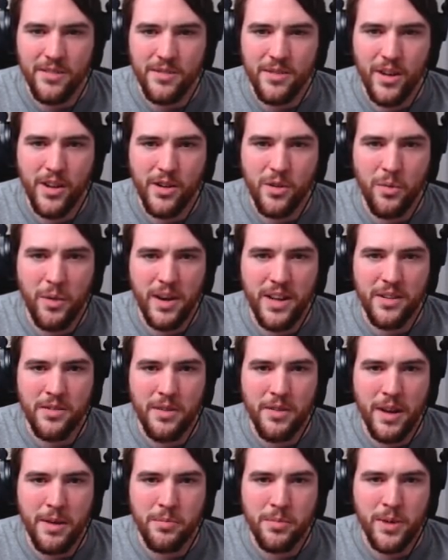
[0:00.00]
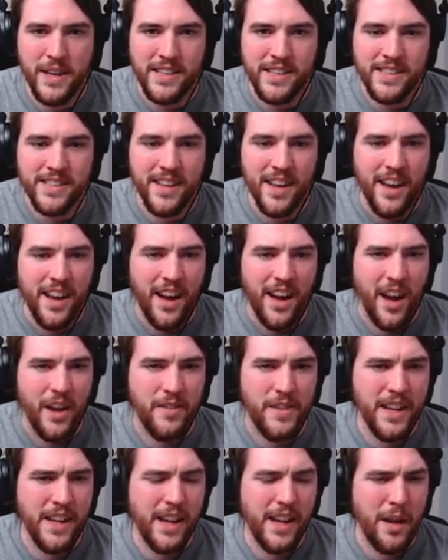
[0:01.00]
Not quite in the right place. I
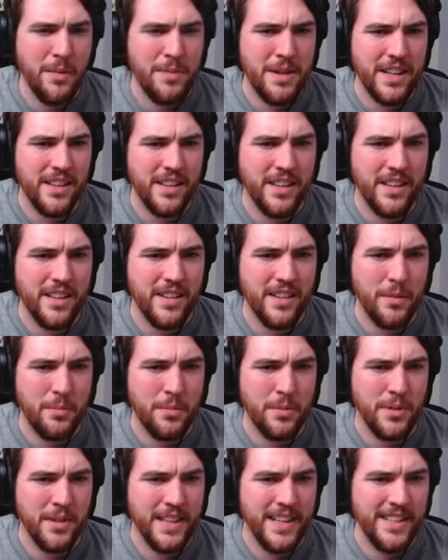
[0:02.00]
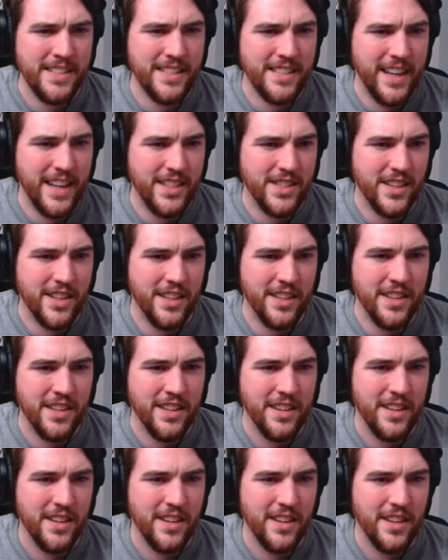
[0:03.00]
feel like I'm in the police station,
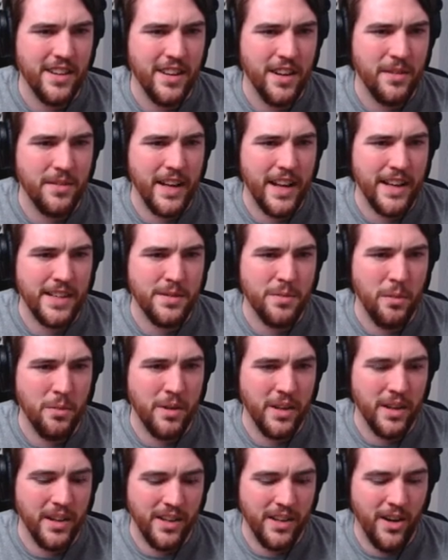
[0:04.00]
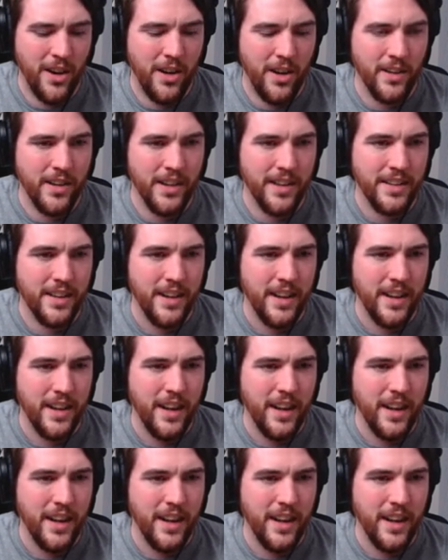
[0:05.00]
if that's what we're gonna call it.